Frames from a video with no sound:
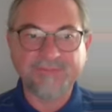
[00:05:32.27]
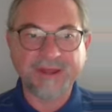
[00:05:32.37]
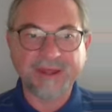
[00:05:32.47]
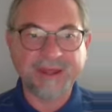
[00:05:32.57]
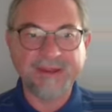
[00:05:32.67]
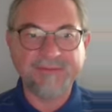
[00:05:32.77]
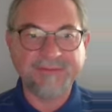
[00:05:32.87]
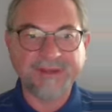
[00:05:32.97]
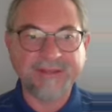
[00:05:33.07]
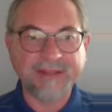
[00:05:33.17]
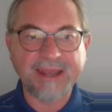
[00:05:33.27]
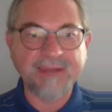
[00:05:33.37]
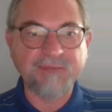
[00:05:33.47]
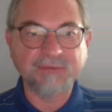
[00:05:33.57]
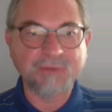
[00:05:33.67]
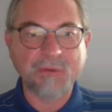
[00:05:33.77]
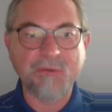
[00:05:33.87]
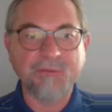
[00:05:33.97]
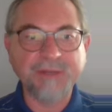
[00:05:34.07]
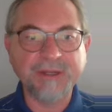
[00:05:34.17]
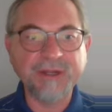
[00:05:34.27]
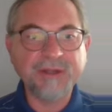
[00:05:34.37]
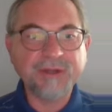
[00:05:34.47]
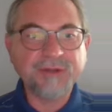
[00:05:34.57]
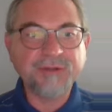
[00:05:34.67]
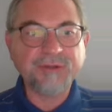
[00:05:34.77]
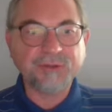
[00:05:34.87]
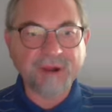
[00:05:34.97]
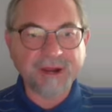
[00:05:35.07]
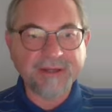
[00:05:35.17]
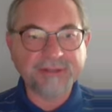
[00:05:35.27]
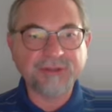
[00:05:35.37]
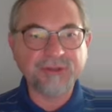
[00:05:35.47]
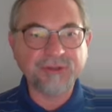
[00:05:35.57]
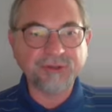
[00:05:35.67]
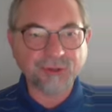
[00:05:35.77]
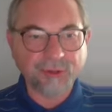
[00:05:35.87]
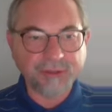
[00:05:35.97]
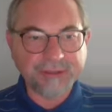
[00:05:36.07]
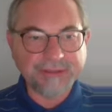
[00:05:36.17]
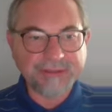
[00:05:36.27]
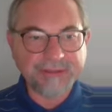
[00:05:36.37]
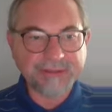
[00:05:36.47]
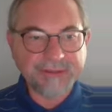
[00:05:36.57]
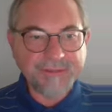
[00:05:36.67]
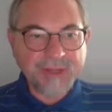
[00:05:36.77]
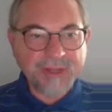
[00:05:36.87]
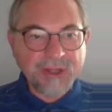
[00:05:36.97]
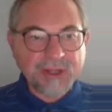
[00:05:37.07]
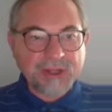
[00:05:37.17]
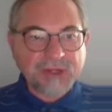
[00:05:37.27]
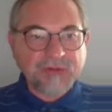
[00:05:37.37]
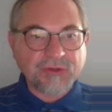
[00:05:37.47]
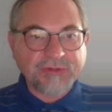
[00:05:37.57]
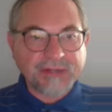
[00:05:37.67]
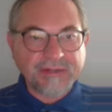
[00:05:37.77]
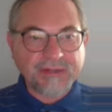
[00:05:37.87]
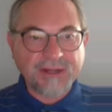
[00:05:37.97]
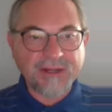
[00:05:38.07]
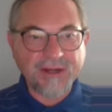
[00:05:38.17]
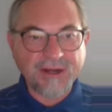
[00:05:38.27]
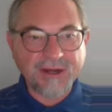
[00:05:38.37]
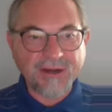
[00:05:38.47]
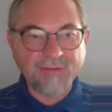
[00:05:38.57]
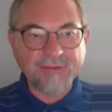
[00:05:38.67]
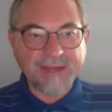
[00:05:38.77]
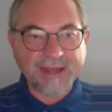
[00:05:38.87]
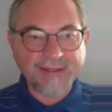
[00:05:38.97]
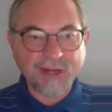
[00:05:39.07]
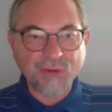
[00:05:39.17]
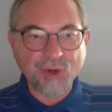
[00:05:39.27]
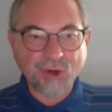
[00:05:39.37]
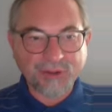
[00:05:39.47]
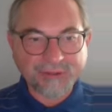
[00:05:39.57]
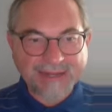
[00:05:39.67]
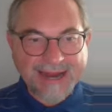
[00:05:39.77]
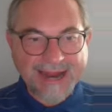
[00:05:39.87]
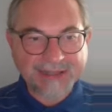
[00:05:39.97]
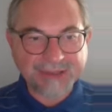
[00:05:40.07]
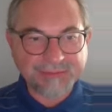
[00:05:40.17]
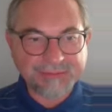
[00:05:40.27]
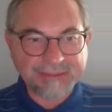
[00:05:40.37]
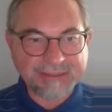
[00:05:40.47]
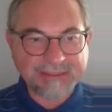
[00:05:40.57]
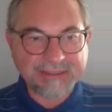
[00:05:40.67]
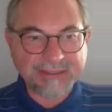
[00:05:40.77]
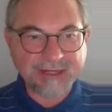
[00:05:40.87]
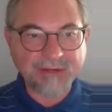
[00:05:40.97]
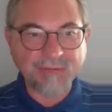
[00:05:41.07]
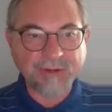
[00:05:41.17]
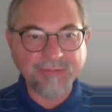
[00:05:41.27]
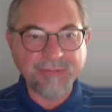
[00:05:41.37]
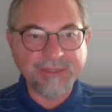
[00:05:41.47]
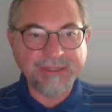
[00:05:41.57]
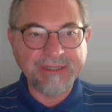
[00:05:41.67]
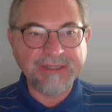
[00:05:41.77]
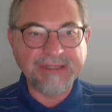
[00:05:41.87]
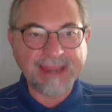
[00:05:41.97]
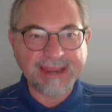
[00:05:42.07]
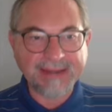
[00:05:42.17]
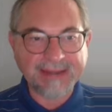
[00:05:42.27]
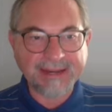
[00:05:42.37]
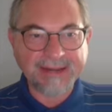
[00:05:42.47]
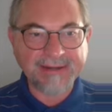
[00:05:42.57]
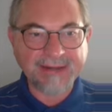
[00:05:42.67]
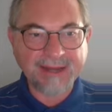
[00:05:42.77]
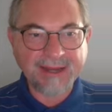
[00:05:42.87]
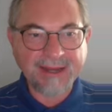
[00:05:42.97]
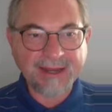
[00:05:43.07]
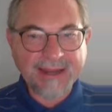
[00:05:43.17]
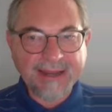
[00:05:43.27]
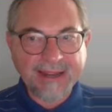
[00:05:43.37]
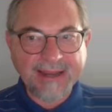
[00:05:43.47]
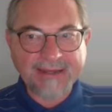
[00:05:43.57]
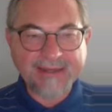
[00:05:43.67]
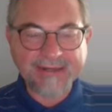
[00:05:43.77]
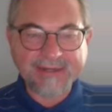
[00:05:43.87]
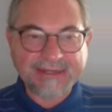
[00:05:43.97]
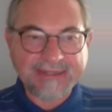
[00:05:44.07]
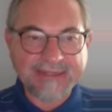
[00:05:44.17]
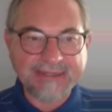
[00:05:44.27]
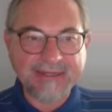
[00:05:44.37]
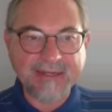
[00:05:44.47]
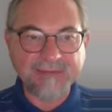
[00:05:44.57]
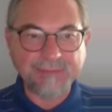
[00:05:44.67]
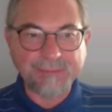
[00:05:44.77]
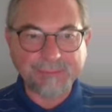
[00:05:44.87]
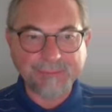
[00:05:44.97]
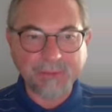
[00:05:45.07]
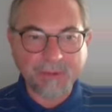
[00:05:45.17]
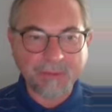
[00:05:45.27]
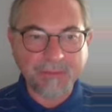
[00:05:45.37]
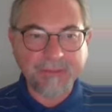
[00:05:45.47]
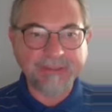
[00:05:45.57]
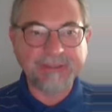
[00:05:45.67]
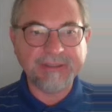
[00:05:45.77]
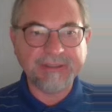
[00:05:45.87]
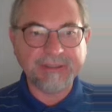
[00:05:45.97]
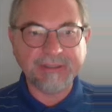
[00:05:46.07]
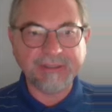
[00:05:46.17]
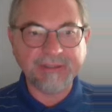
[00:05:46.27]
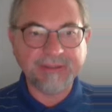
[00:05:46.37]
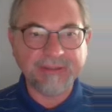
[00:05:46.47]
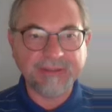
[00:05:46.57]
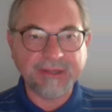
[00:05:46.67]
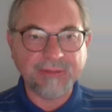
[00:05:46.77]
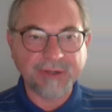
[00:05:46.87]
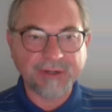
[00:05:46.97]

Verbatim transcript: A evicting A was probably the right choice. So then uh, we had our other cache miss uh, when we needed A again. And here you can see that we probably, yeah, we